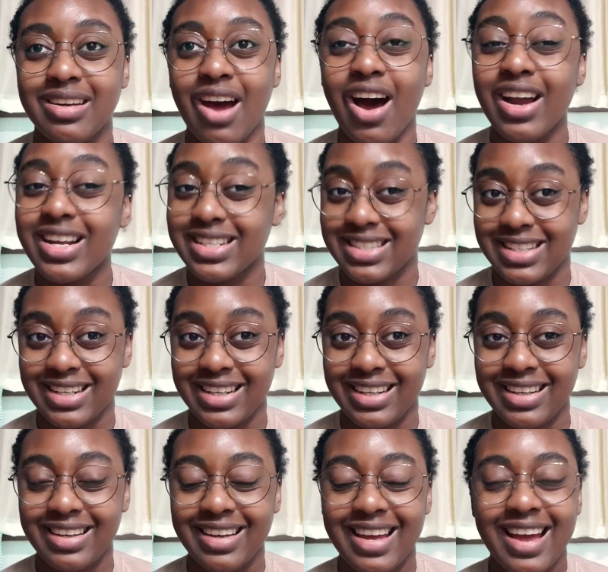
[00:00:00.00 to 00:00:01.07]
not a
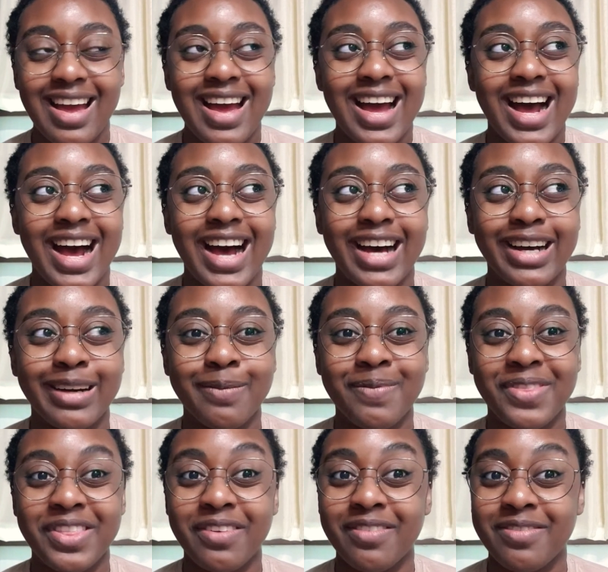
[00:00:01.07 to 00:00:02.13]
city,
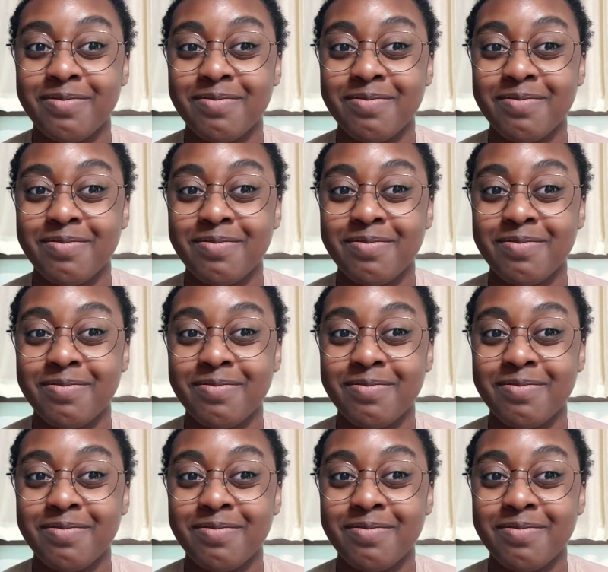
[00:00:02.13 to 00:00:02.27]
the